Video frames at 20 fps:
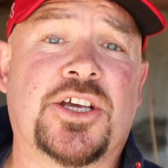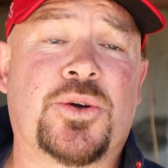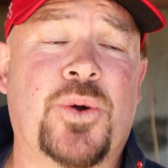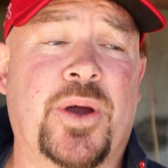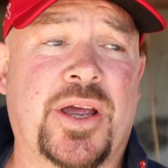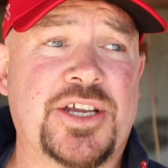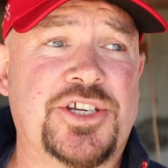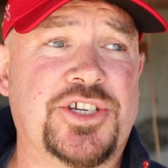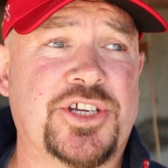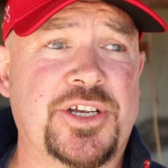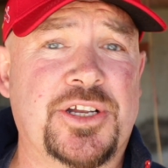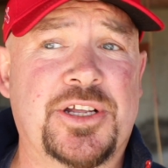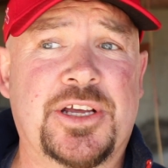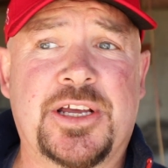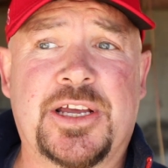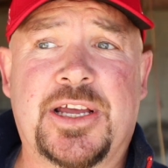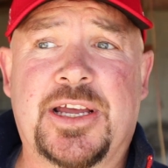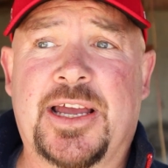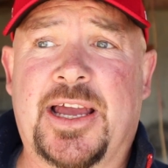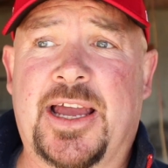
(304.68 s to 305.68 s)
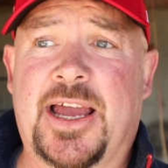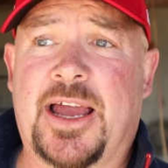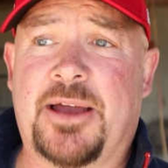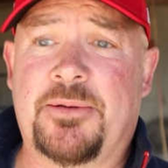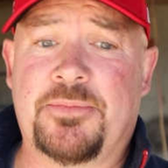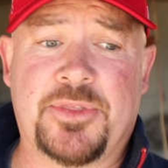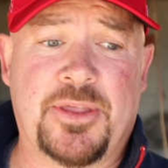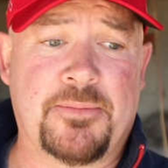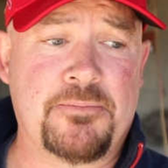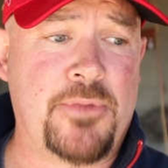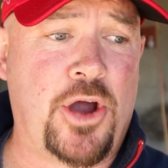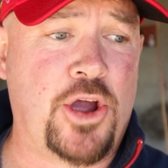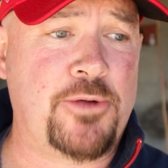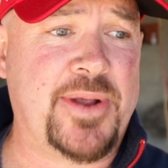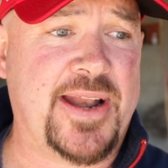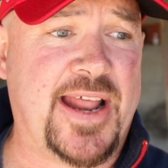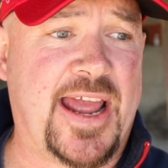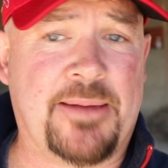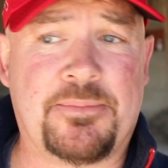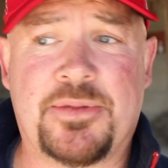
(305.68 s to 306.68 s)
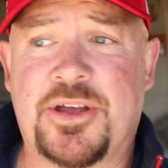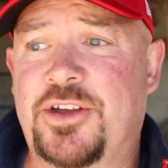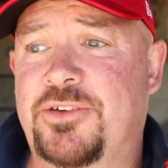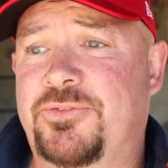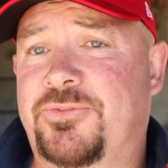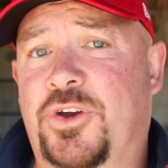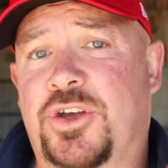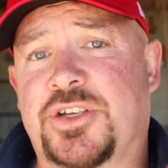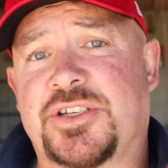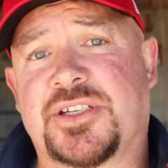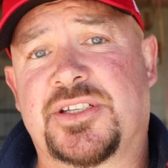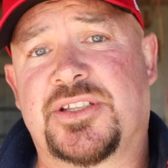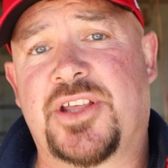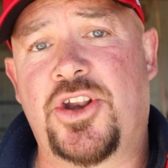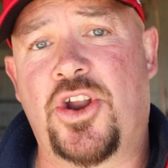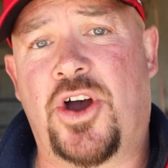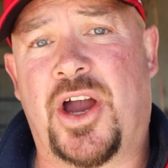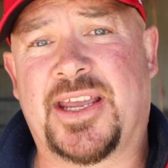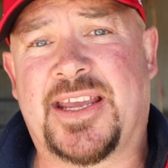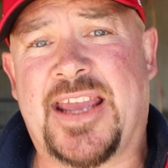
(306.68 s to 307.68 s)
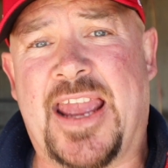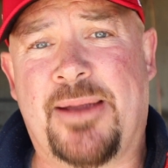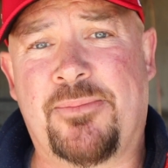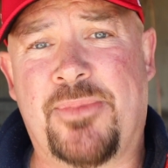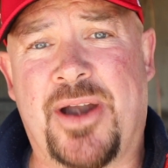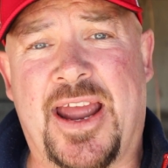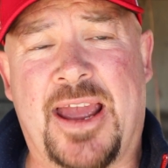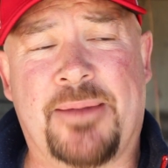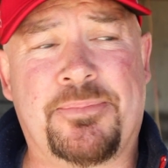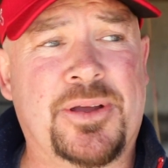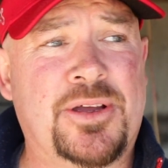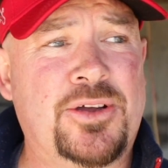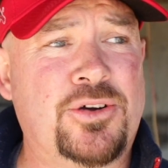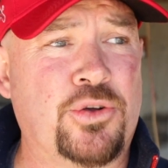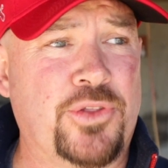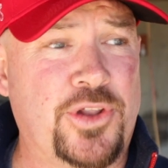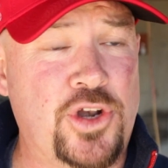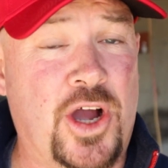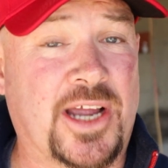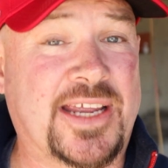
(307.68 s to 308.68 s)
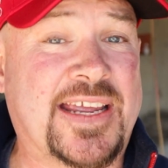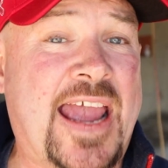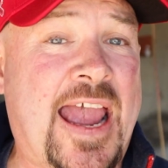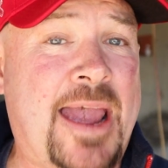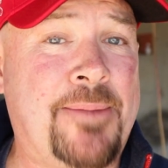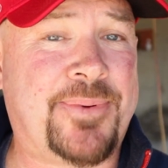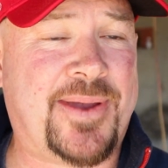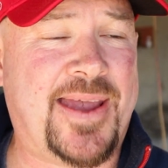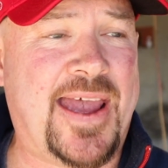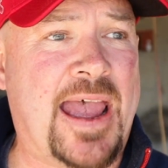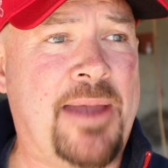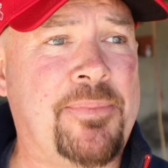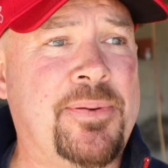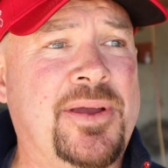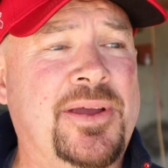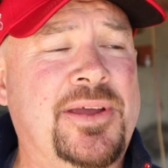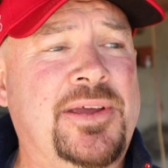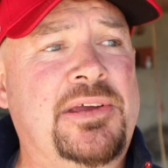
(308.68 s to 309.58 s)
your question, the Moment app versus the Night Camera app, or the Night Cap app,